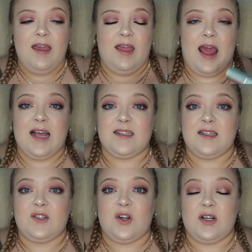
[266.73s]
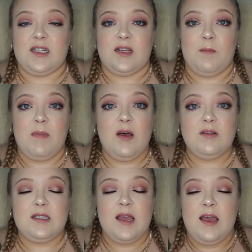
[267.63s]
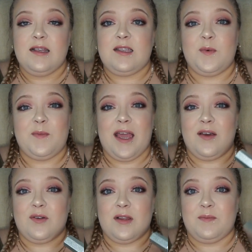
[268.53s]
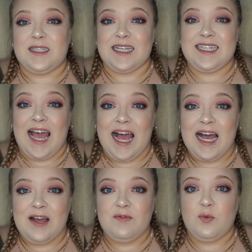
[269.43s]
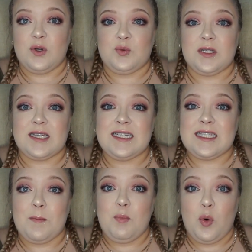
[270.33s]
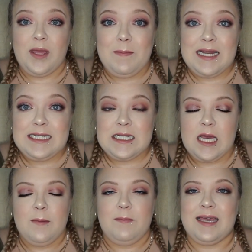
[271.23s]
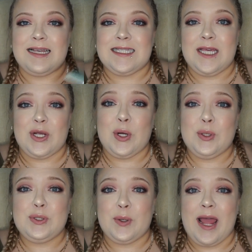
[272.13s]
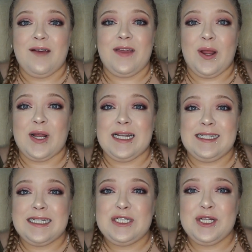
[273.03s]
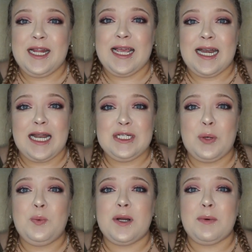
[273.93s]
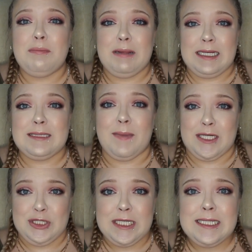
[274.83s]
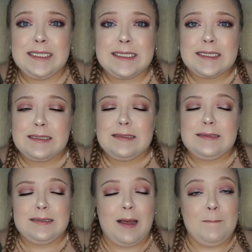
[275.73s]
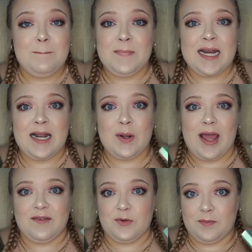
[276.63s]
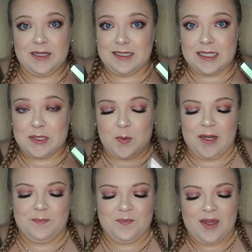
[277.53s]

It hasn't started to melt. Some of my other lipsticks have, which was a disappointment because your girl don't have air conditioning and I don't want to replace my shiz, but I don't have to replace this one.